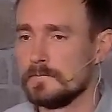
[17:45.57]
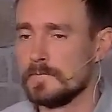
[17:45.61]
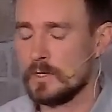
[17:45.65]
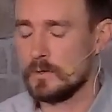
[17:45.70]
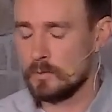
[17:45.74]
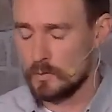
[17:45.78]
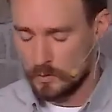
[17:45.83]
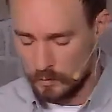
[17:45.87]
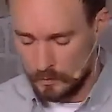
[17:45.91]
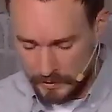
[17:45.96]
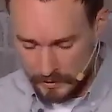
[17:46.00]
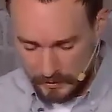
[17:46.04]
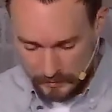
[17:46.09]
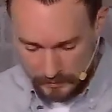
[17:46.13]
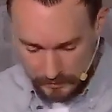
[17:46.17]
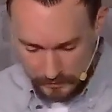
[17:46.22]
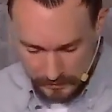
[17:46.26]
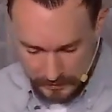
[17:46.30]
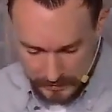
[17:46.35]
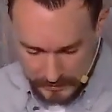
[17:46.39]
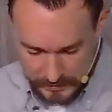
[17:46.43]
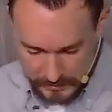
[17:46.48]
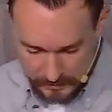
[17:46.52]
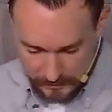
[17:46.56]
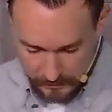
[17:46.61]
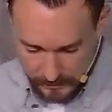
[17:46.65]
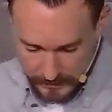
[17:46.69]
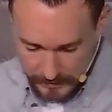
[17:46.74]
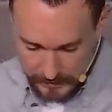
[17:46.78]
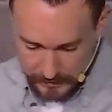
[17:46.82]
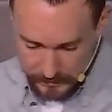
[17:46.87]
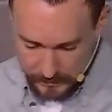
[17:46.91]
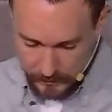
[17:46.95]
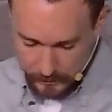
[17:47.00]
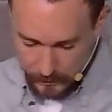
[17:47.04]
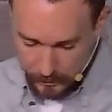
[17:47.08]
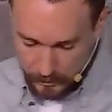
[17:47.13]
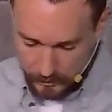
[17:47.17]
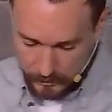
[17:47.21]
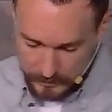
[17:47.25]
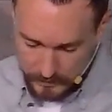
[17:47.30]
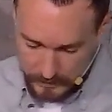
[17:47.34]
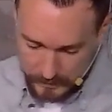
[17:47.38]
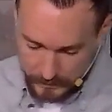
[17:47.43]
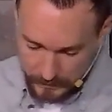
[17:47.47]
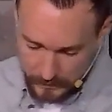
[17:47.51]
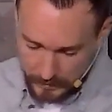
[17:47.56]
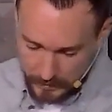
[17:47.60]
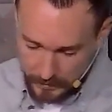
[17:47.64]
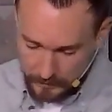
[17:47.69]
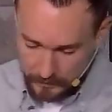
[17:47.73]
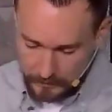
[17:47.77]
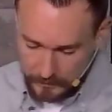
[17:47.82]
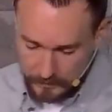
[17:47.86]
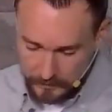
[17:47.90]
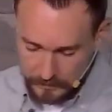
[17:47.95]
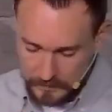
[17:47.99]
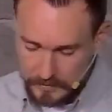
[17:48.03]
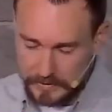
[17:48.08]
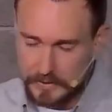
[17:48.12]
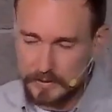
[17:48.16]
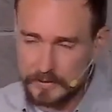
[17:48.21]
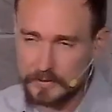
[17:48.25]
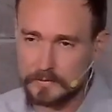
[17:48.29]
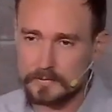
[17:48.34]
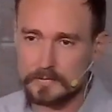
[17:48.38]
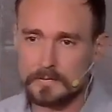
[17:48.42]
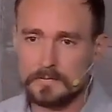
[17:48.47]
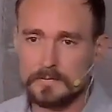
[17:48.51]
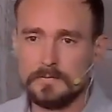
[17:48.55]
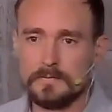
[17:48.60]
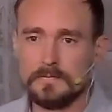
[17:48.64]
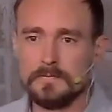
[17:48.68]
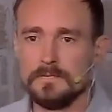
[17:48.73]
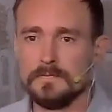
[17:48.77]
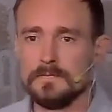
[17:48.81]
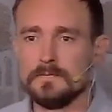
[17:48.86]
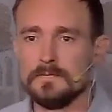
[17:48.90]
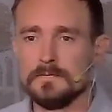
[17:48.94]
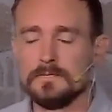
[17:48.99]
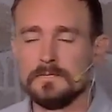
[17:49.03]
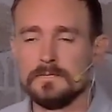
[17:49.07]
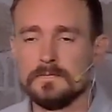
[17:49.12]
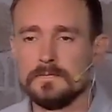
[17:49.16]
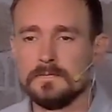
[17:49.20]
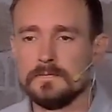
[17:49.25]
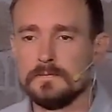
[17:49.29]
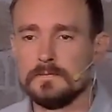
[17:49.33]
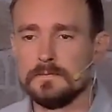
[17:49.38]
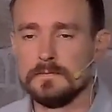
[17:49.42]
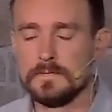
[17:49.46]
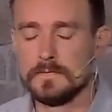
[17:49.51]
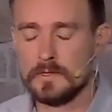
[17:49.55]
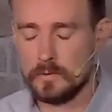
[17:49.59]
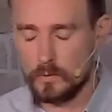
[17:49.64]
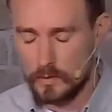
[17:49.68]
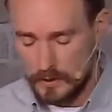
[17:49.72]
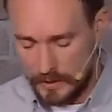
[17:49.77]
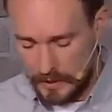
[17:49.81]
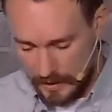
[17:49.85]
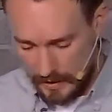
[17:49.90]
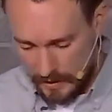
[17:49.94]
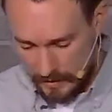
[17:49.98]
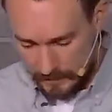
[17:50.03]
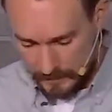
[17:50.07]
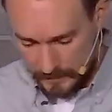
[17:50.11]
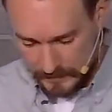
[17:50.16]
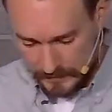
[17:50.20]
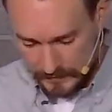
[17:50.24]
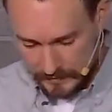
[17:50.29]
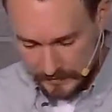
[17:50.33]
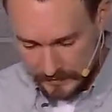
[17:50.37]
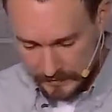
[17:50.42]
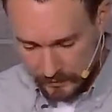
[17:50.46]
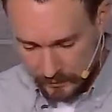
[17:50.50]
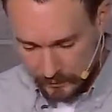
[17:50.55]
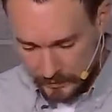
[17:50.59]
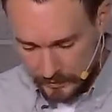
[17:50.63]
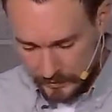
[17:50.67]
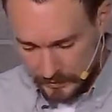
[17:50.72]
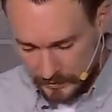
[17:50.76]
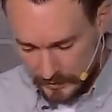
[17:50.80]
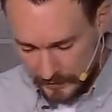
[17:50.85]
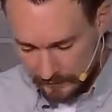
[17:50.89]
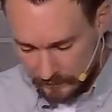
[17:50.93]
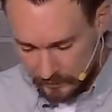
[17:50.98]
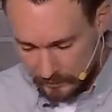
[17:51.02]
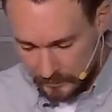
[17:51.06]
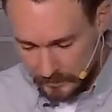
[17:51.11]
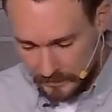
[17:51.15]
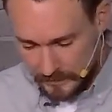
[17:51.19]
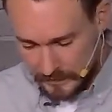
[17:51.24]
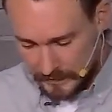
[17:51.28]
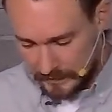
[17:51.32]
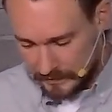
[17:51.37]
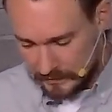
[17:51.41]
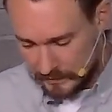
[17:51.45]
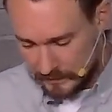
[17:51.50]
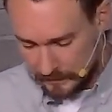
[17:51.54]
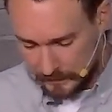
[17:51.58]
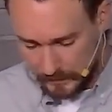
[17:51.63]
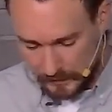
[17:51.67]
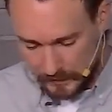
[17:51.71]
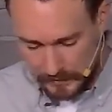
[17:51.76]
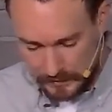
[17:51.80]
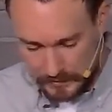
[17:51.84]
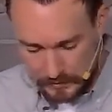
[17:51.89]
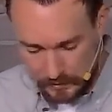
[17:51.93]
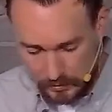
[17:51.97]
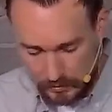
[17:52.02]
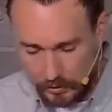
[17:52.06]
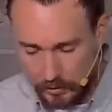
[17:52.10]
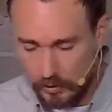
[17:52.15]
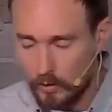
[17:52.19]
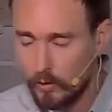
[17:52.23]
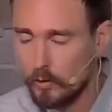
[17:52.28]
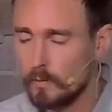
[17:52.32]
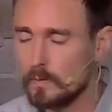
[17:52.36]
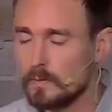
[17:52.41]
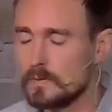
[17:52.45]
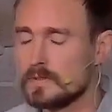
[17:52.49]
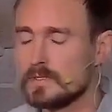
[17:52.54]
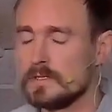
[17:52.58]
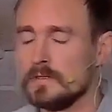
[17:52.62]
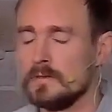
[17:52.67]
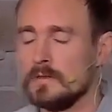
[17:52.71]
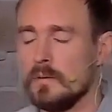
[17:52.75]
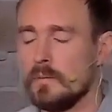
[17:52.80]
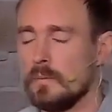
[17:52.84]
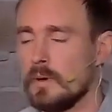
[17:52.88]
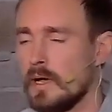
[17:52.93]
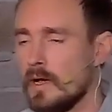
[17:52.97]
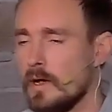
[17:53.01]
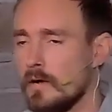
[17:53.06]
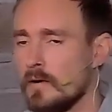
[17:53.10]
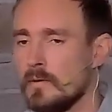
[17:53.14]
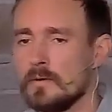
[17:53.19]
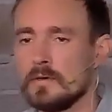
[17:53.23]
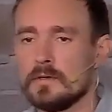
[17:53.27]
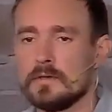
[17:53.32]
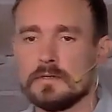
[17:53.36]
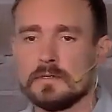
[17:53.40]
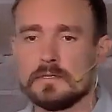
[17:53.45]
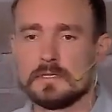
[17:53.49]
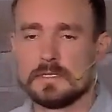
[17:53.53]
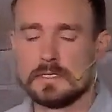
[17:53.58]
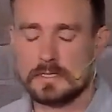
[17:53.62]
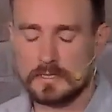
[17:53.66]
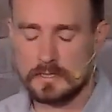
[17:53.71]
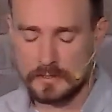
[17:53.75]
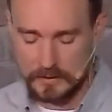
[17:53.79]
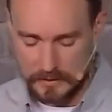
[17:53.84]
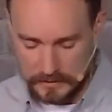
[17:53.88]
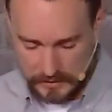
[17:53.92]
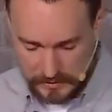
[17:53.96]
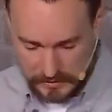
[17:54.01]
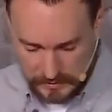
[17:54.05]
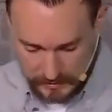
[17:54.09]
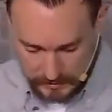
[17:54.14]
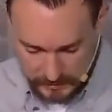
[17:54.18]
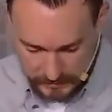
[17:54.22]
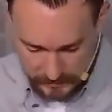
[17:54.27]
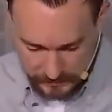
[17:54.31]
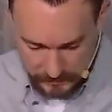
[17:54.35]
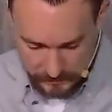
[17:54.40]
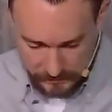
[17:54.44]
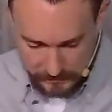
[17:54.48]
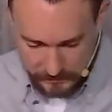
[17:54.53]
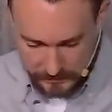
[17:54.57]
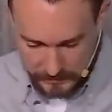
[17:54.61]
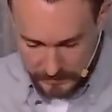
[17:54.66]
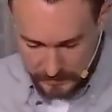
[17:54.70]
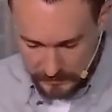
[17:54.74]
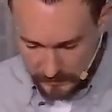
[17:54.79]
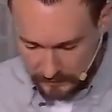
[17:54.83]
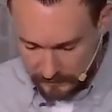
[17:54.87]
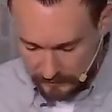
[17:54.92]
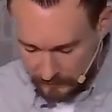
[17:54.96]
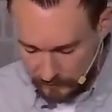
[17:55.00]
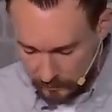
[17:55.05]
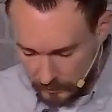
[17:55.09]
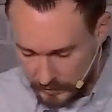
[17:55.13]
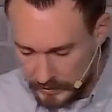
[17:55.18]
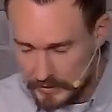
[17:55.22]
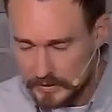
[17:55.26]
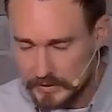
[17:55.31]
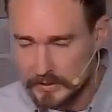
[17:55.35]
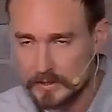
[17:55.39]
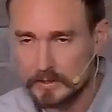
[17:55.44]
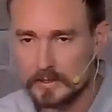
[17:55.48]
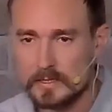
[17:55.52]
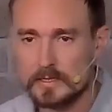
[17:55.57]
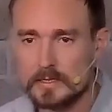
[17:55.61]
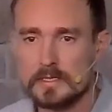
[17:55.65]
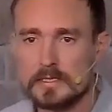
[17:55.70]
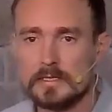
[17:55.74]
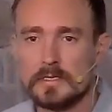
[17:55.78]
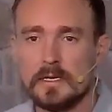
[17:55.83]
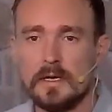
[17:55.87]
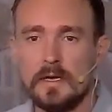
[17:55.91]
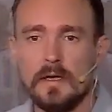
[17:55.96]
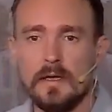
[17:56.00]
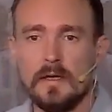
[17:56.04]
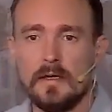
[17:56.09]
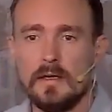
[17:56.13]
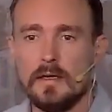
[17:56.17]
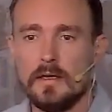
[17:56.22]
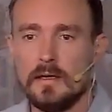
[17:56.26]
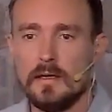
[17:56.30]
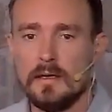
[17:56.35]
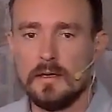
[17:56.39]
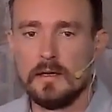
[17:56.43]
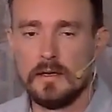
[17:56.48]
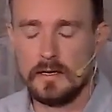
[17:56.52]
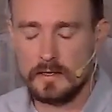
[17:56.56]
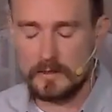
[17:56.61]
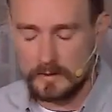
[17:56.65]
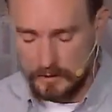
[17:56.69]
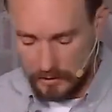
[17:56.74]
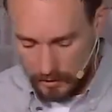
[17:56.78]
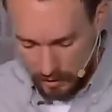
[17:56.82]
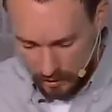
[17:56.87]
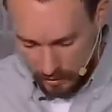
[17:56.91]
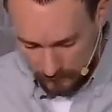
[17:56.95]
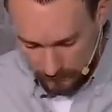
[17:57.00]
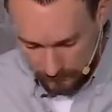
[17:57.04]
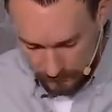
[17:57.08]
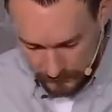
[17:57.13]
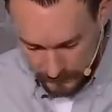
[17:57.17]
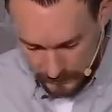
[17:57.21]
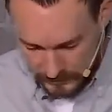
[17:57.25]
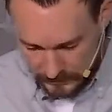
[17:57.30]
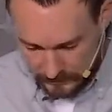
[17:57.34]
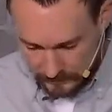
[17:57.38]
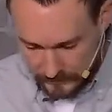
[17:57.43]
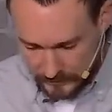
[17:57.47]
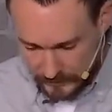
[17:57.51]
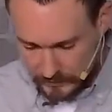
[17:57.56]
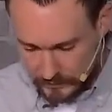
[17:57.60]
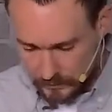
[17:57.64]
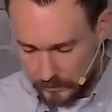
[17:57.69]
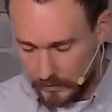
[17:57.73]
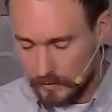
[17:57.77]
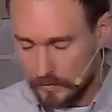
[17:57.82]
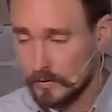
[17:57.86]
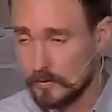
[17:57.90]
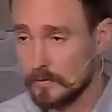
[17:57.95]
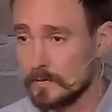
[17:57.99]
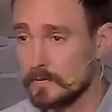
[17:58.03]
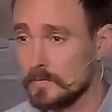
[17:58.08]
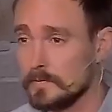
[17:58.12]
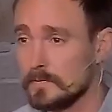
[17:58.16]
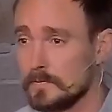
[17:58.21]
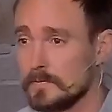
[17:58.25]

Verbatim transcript: And when we underestimate the world's problems, then what happens is that we inevitably begin to place our hopes in the powers and the systems and the voices and the offerings of this world.